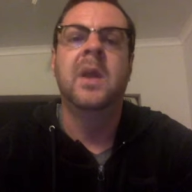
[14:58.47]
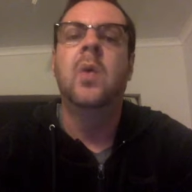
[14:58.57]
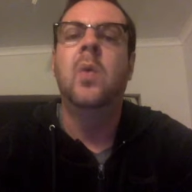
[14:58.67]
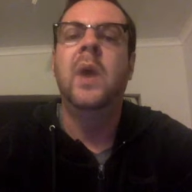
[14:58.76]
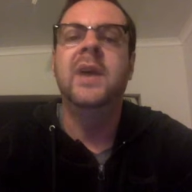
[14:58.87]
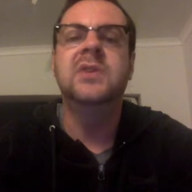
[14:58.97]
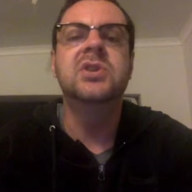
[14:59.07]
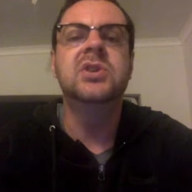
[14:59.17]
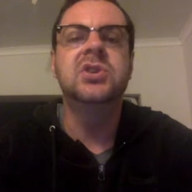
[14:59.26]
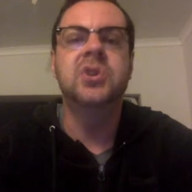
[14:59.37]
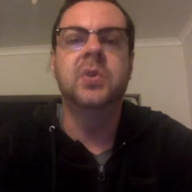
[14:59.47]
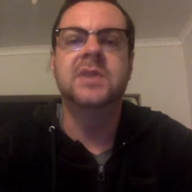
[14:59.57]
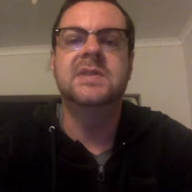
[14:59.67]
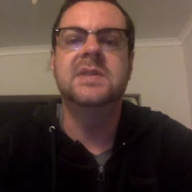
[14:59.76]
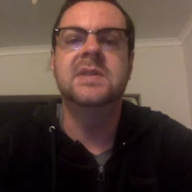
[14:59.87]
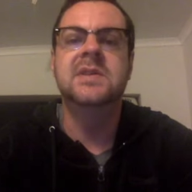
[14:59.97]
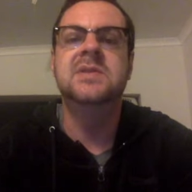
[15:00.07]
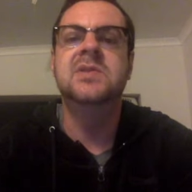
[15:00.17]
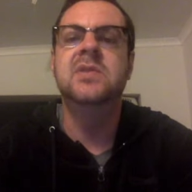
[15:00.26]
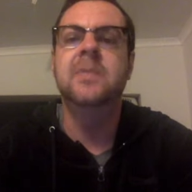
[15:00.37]
Wake to the
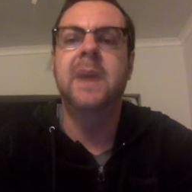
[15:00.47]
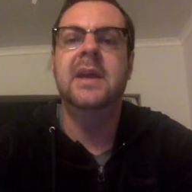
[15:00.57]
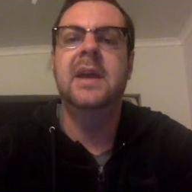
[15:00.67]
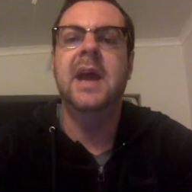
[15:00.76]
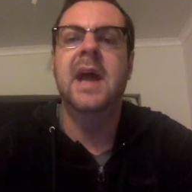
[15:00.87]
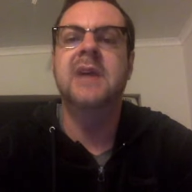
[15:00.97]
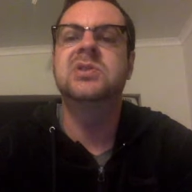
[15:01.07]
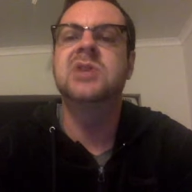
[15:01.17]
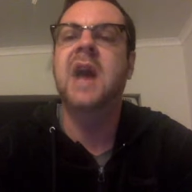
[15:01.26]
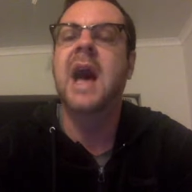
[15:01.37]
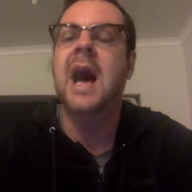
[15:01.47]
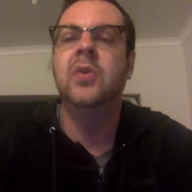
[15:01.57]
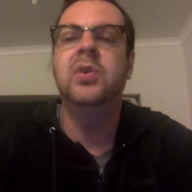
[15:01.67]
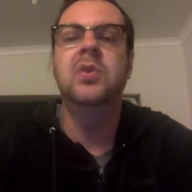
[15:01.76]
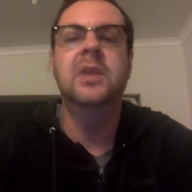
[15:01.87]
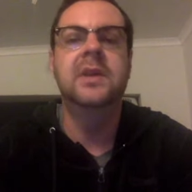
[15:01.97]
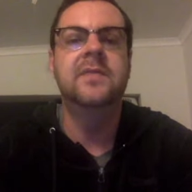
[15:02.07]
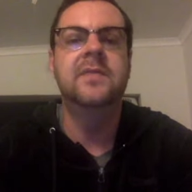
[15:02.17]
choices you make as to how you live